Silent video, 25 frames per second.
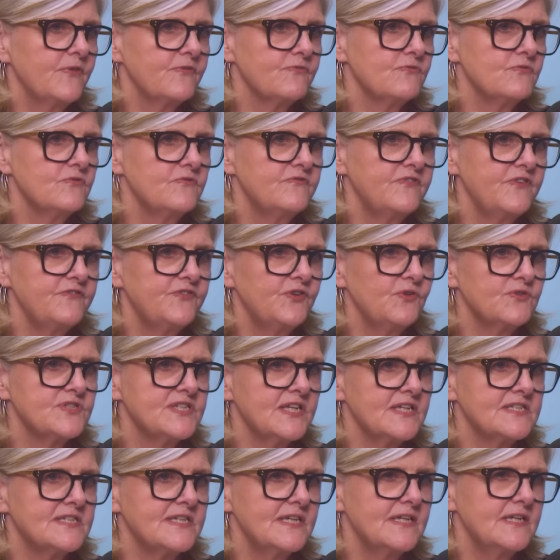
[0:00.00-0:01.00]
through 50 or
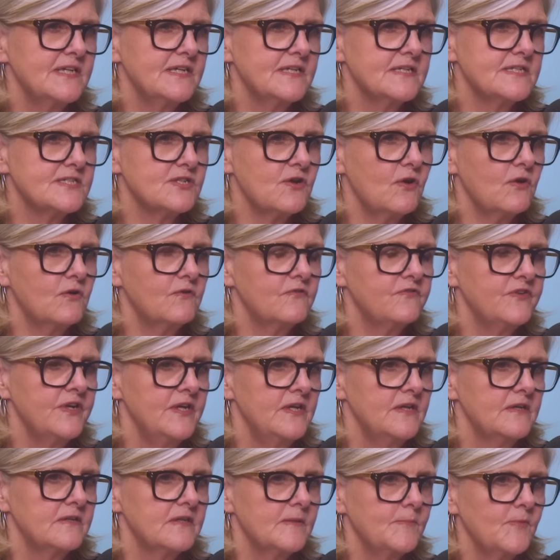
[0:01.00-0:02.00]
60 years of
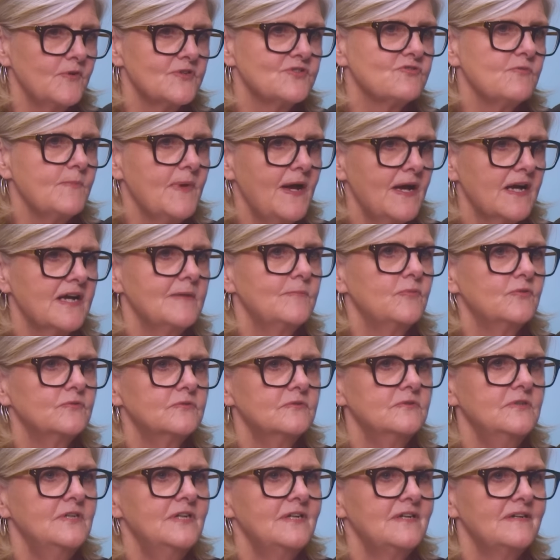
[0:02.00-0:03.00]
the most
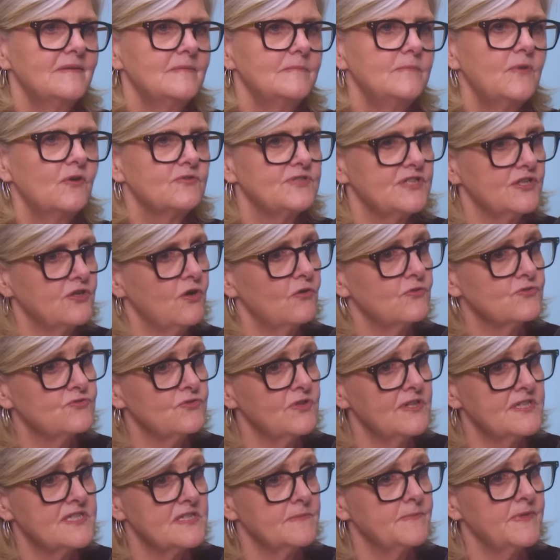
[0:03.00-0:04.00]
remarkable
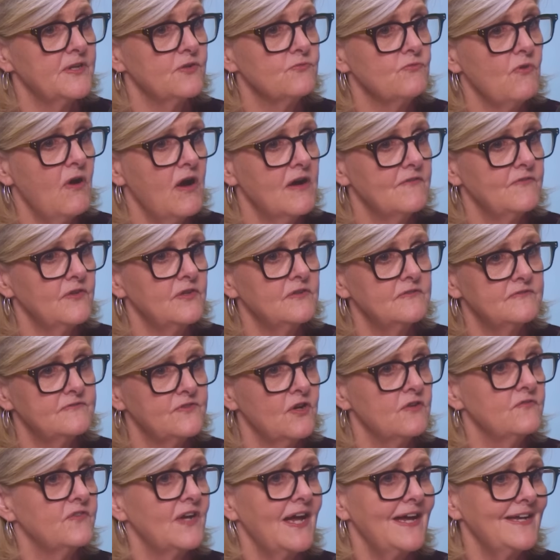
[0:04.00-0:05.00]
multiculturalism and arrival of
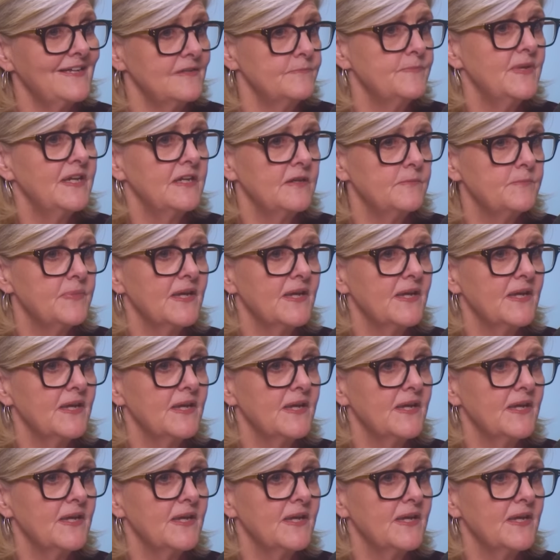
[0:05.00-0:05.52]
over 8 million